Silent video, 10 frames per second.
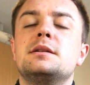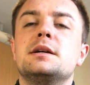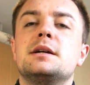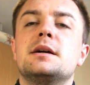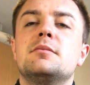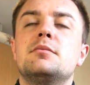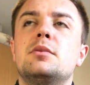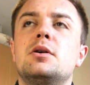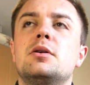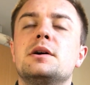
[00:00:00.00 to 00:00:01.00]
they get
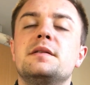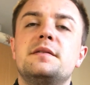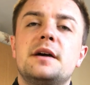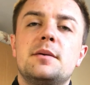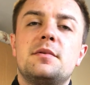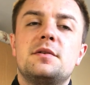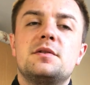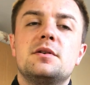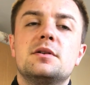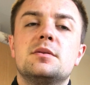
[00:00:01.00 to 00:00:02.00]
more in depth
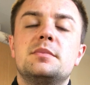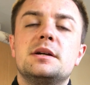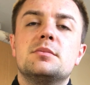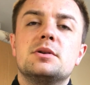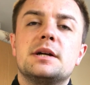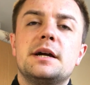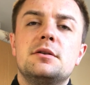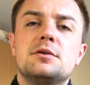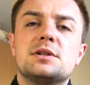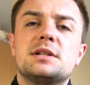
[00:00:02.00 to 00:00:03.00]
so that people gain
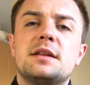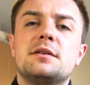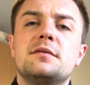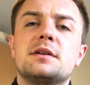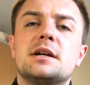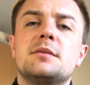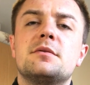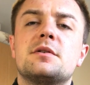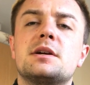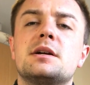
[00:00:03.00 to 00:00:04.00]
an understanding of the game
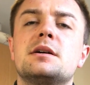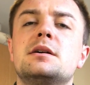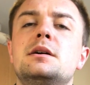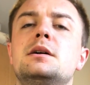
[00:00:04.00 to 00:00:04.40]
of cricket.